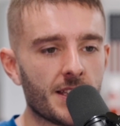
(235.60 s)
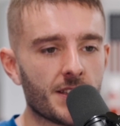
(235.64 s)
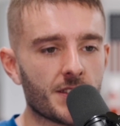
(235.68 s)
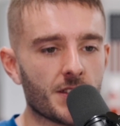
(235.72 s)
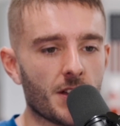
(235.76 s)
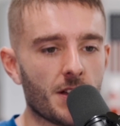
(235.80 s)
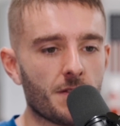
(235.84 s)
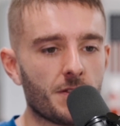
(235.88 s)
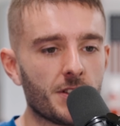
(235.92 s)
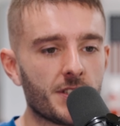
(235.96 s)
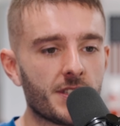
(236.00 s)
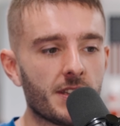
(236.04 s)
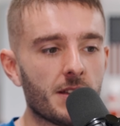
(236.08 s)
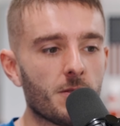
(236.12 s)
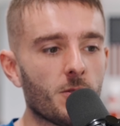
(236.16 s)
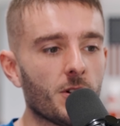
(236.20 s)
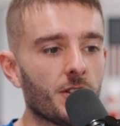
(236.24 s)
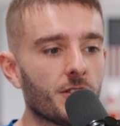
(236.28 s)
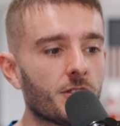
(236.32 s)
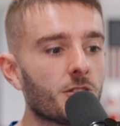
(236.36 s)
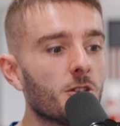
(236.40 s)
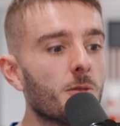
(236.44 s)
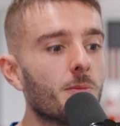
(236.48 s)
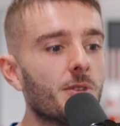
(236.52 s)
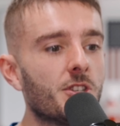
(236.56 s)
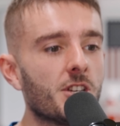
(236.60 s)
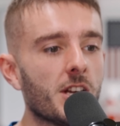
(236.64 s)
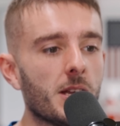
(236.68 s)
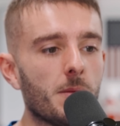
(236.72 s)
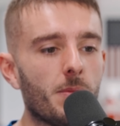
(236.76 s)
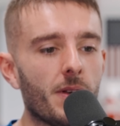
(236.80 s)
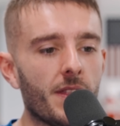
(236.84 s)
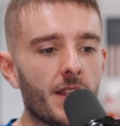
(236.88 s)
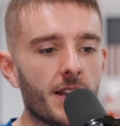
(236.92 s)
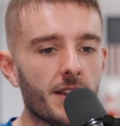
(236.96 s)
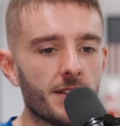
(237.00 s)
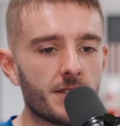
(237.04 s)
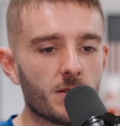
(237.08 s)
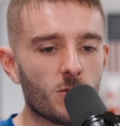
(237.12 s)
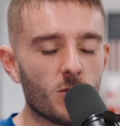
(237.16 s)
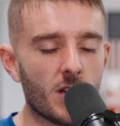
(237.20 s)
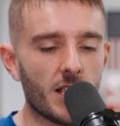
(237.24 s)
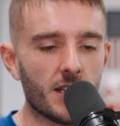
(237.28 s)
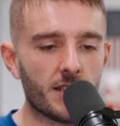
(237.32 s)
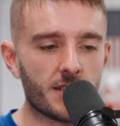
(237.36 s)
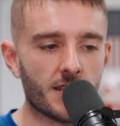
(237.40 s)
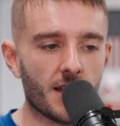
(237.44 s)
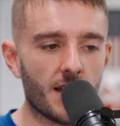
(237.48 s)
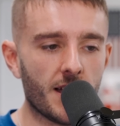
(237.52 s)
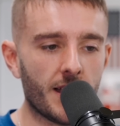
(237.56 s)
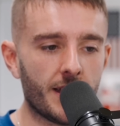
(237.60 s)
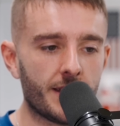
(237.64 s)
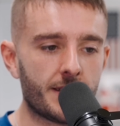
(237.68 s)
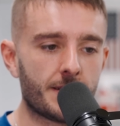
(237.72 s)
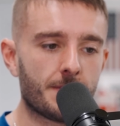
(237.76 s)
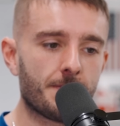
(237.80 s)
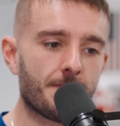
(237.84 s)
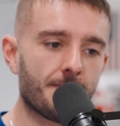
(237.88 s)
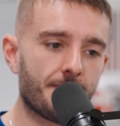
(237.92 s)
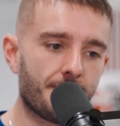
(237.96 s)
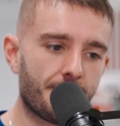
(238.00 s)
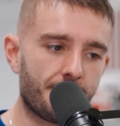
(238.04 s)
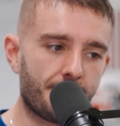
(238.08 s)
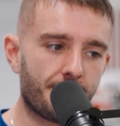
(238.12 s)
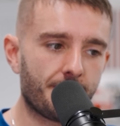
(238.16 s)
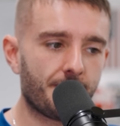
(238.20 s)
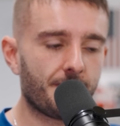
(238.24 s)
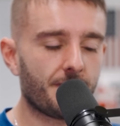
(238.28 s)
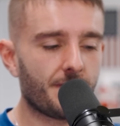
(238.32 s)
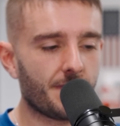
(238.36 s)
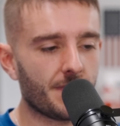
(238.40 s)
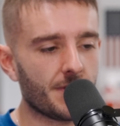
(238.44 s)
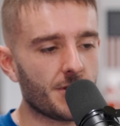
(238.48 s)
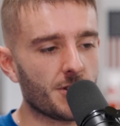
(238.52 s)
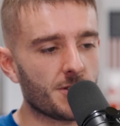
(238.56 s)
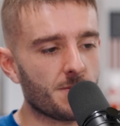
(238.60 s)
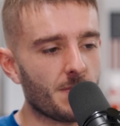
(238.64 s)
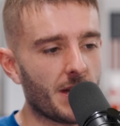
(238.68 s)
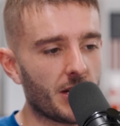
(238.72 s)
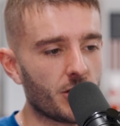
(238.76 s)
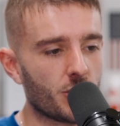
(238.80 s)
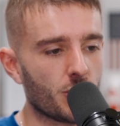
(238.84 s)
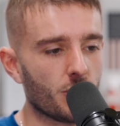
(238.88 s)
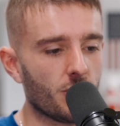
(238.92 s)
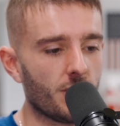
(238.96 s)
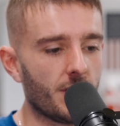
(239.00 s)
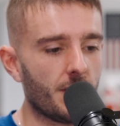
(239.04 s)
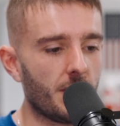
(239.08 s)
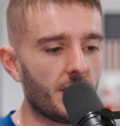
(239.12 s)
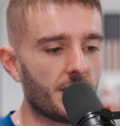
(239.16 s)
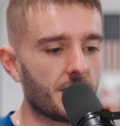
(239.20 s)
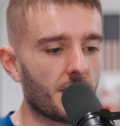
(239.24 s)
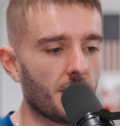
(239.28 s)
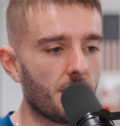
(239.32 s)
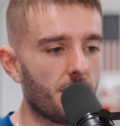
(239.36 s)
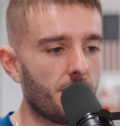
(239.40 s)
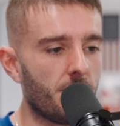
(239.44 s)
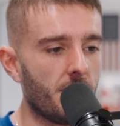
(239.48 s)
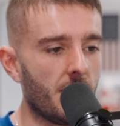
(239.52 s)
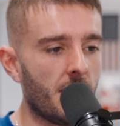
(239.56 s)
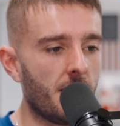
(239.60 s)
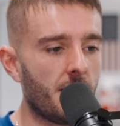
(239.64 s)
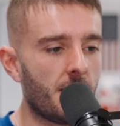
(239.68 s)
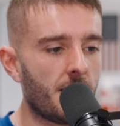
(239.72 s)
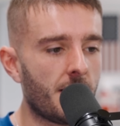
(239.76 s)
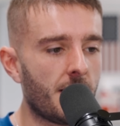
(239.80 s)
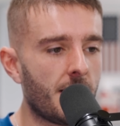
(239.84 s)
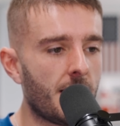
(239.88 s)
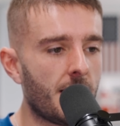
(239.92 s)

So if you see one super cheap and then it's a weird size, just make sure it's going to fit.